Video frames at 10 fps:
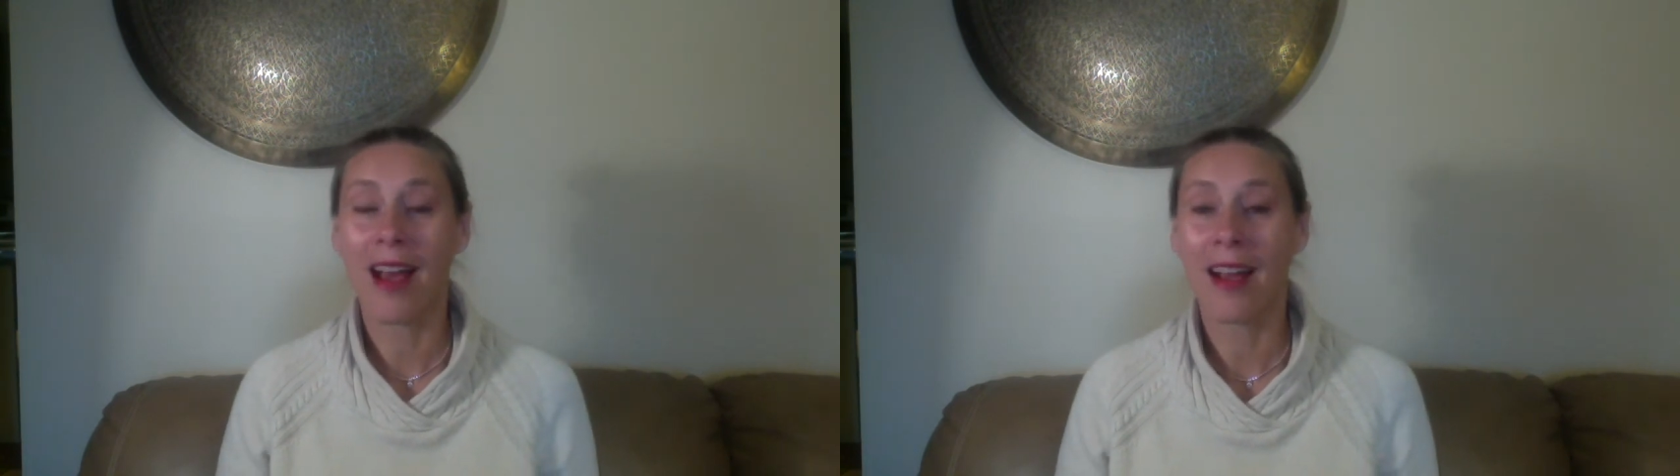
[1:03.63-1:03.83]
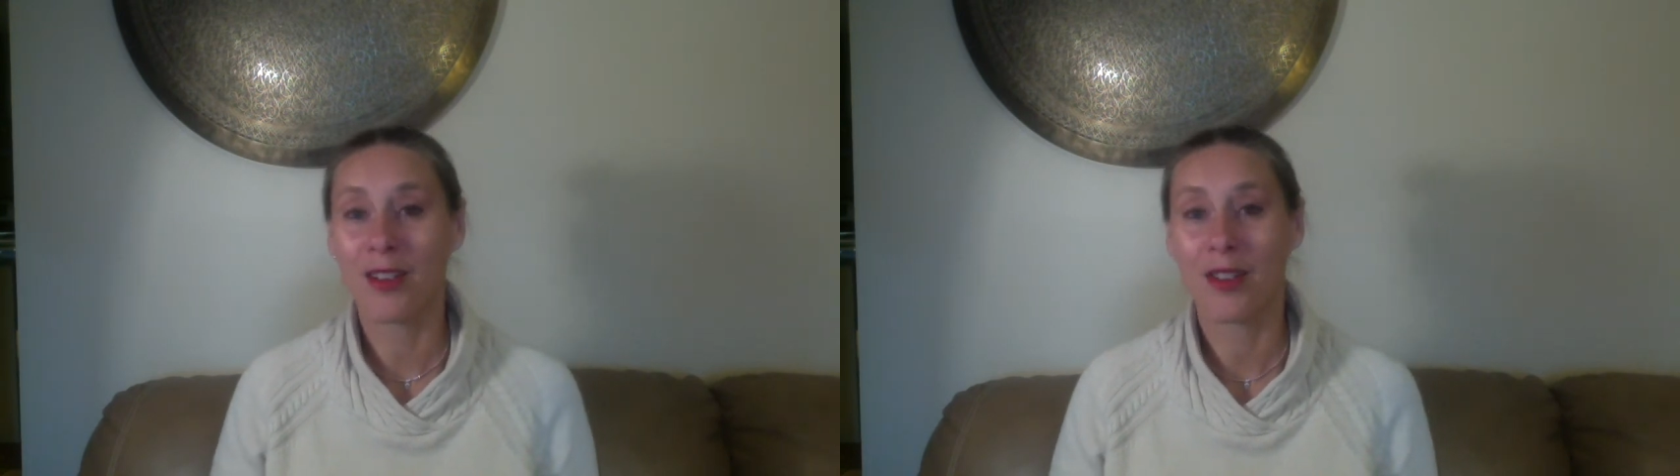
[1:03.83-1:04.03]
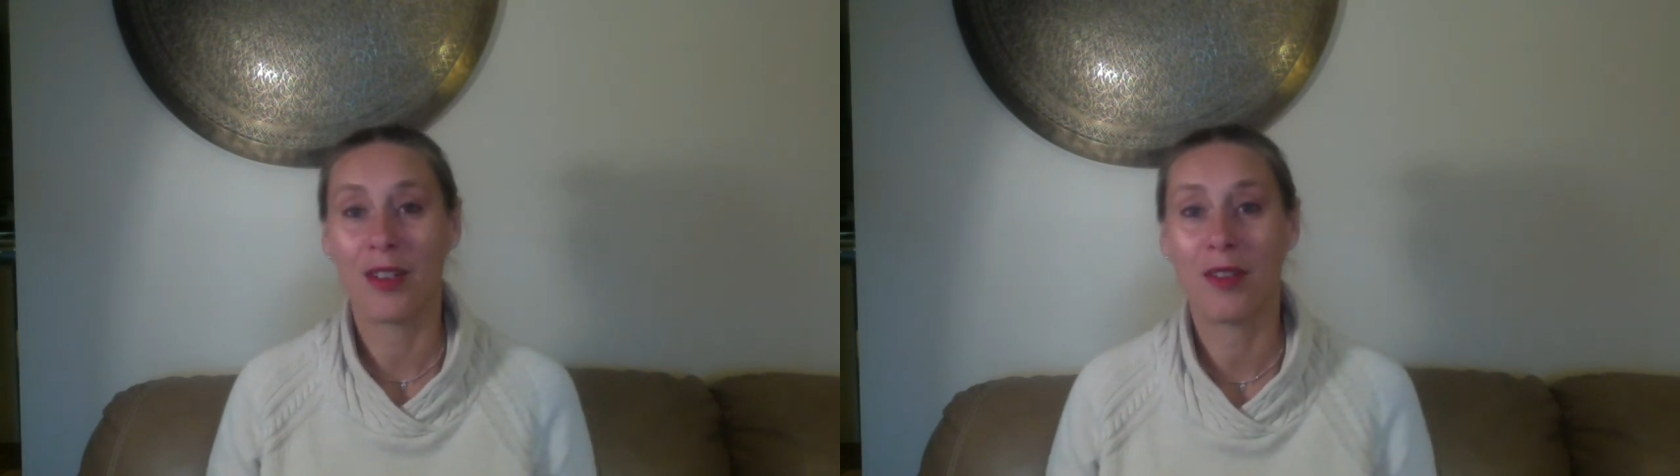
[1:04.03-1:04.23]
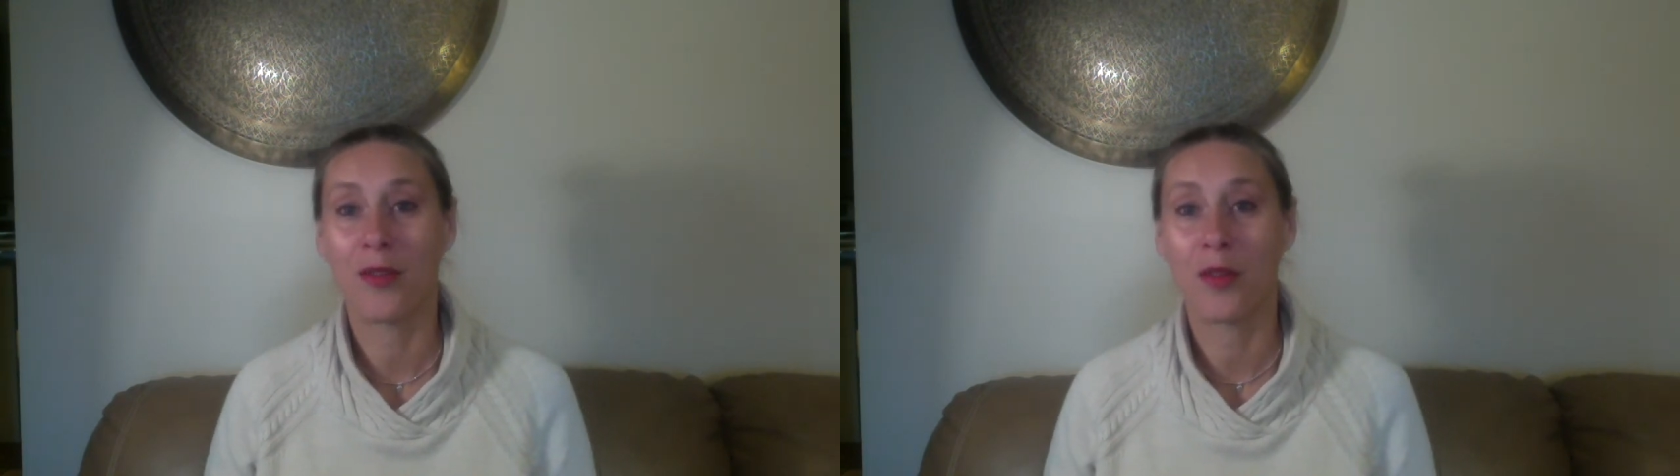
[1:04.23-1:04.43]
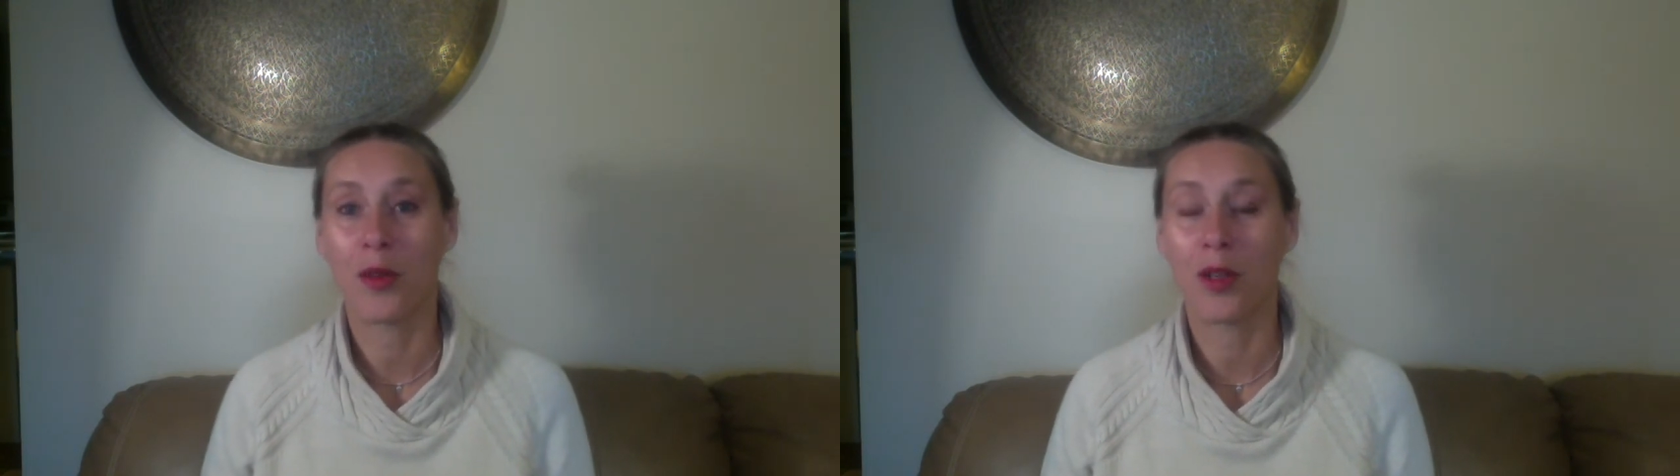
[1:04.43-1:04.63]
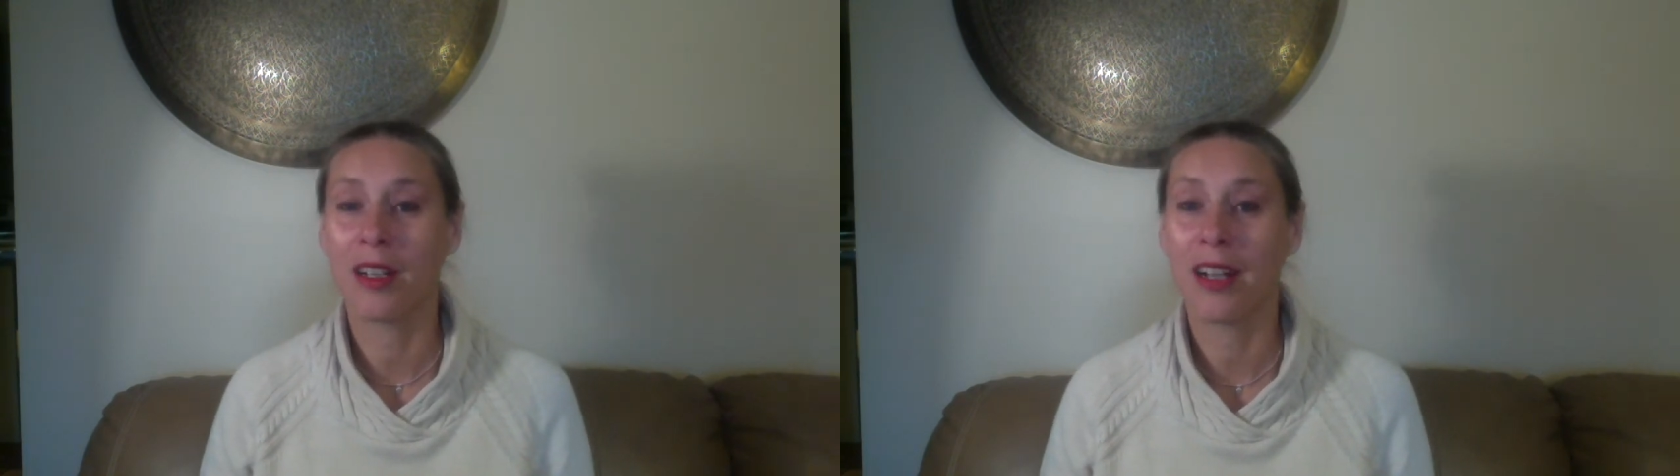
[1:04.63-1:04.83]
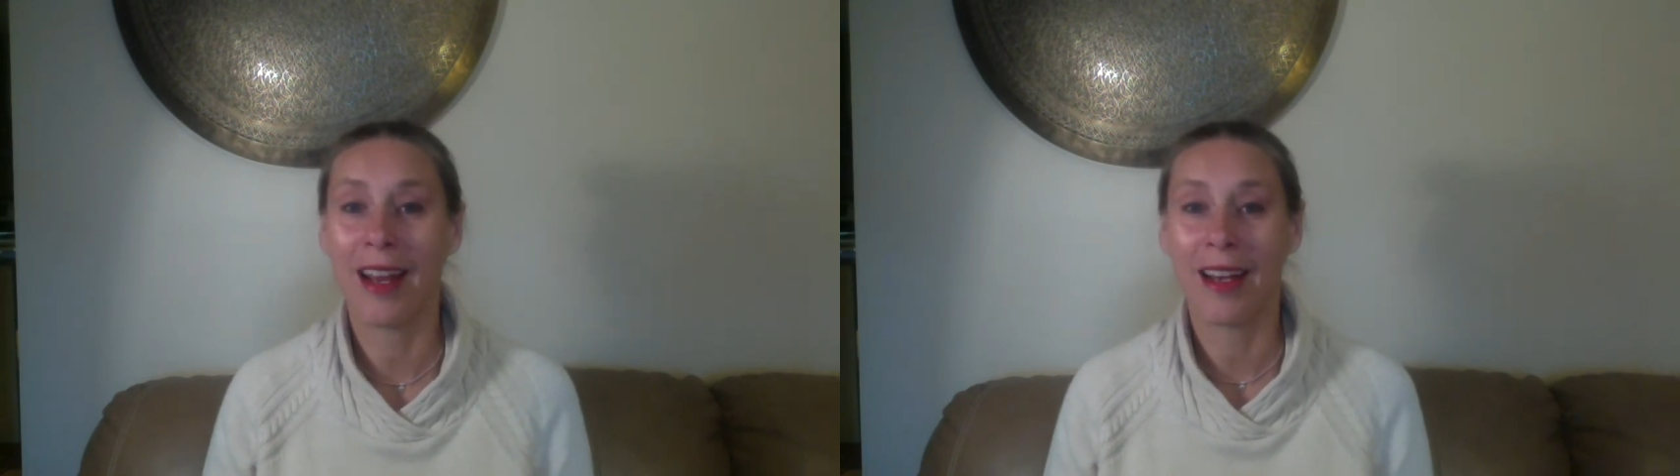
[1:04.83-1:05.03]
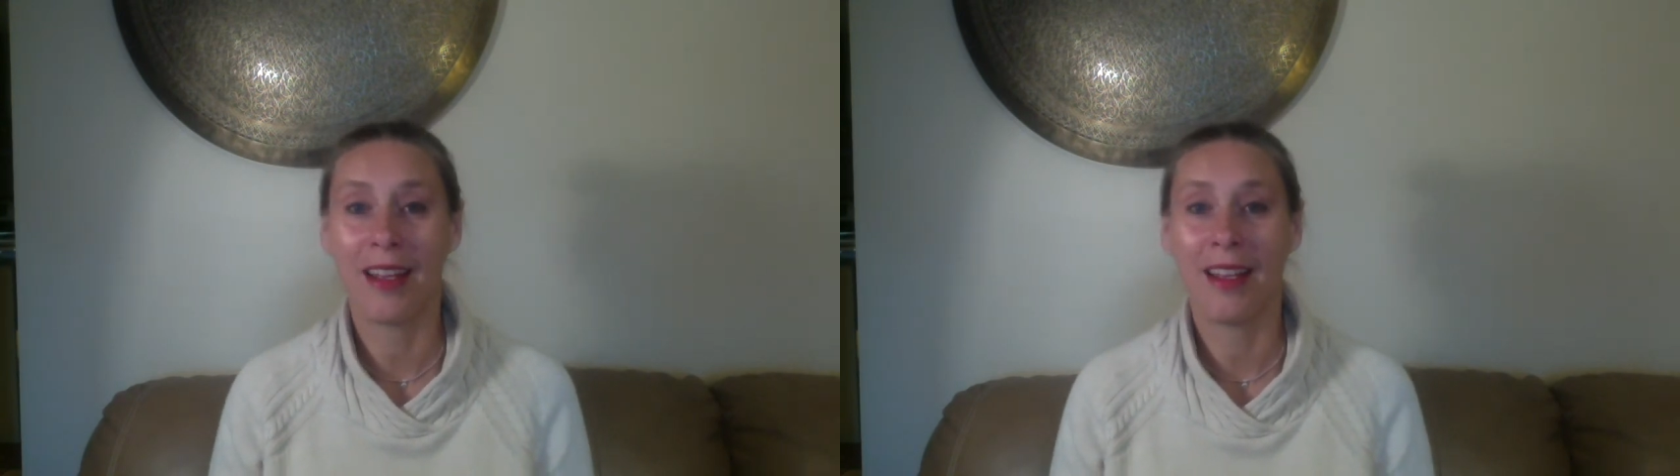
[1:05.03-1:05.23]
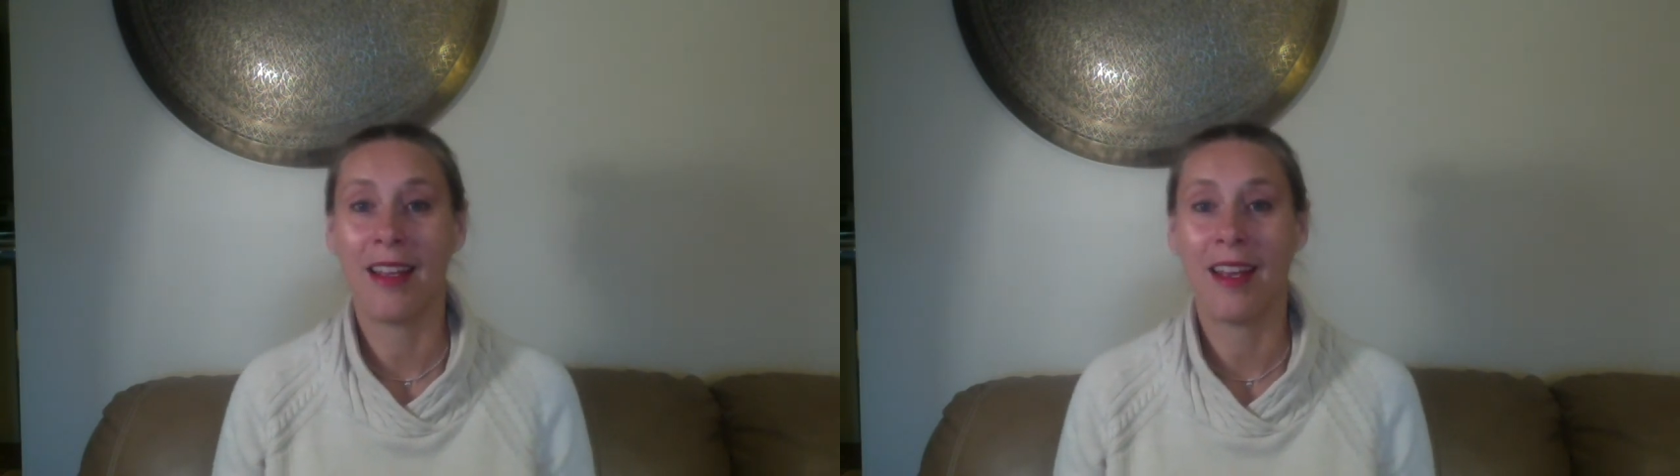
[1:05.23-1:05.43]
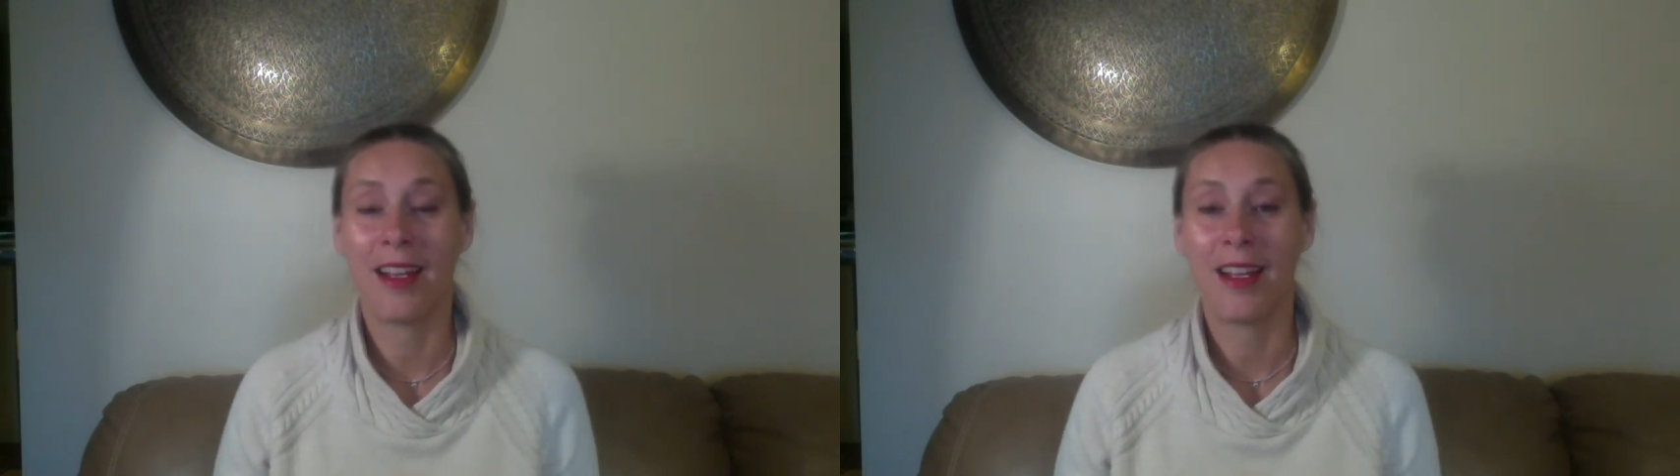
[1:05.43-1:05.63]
action for any